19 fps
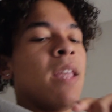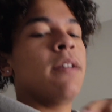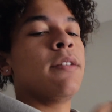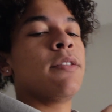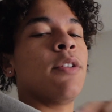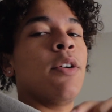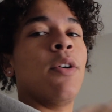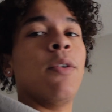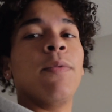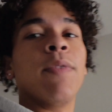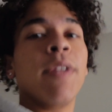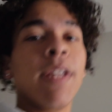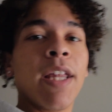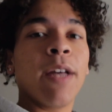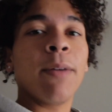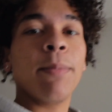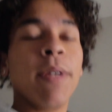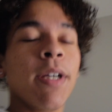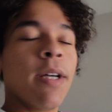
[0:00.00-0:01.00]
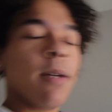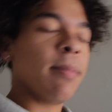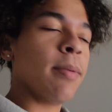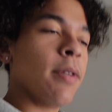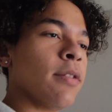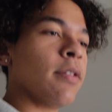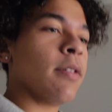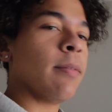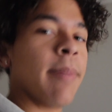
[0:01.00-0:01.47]
So hopefully that'll be
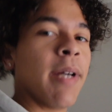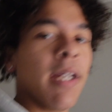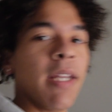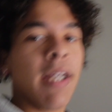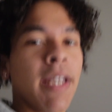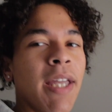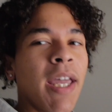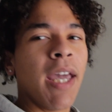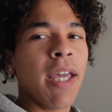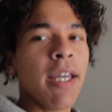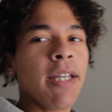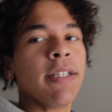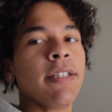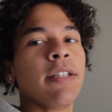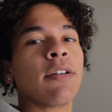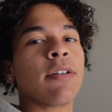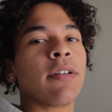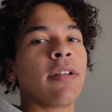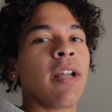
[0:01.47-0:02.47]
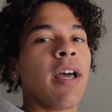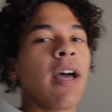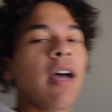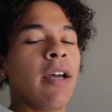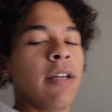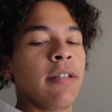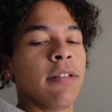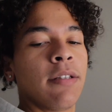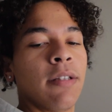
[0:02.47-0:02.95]
uploaded by like 8 or
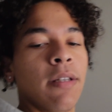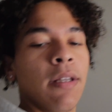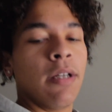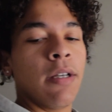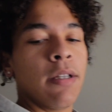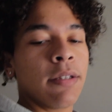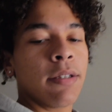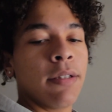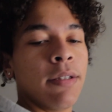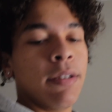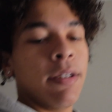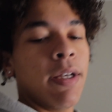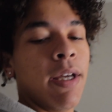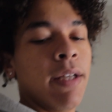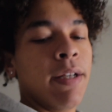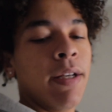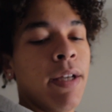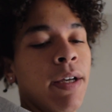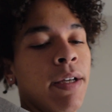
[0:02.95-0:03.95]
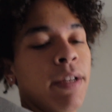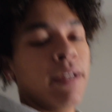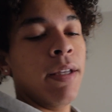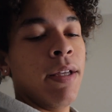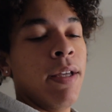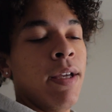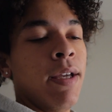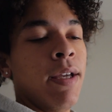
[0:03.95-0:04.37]
9 o'clock at night.